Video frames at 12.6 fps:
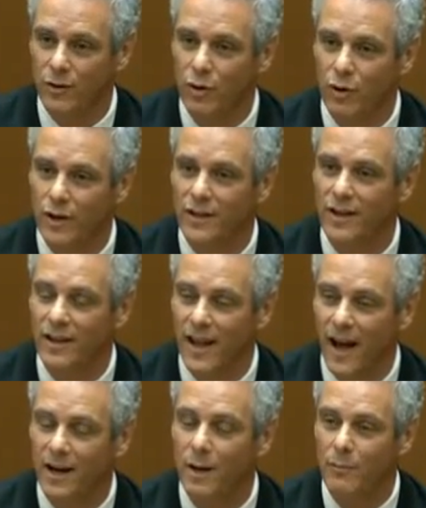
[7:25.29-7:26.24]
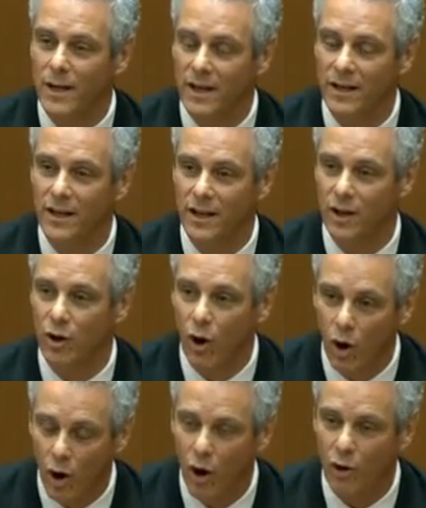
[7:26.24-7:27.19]
Murray did not immediately
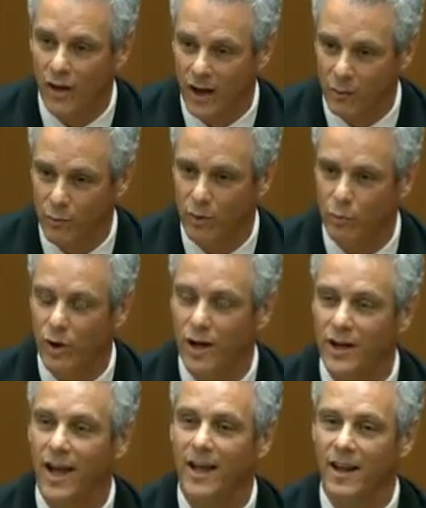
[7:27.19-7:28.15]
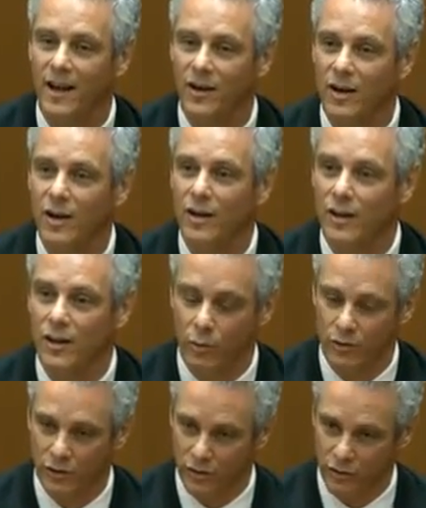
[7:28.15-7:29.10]
call 911, and then
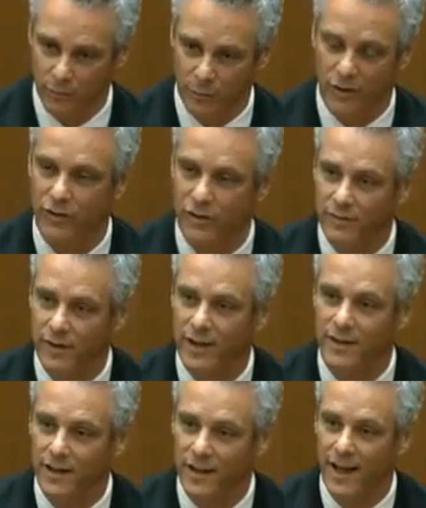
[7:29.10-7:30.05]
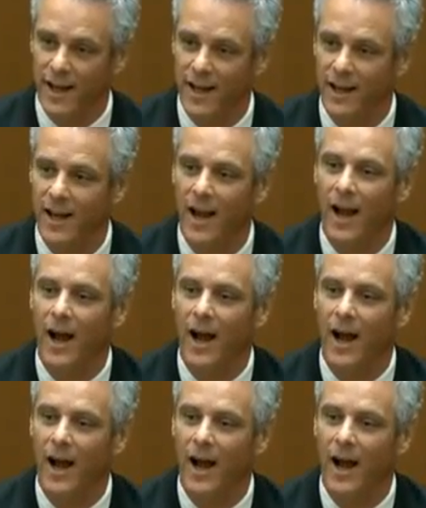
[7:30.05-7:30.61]
there was a specific delay.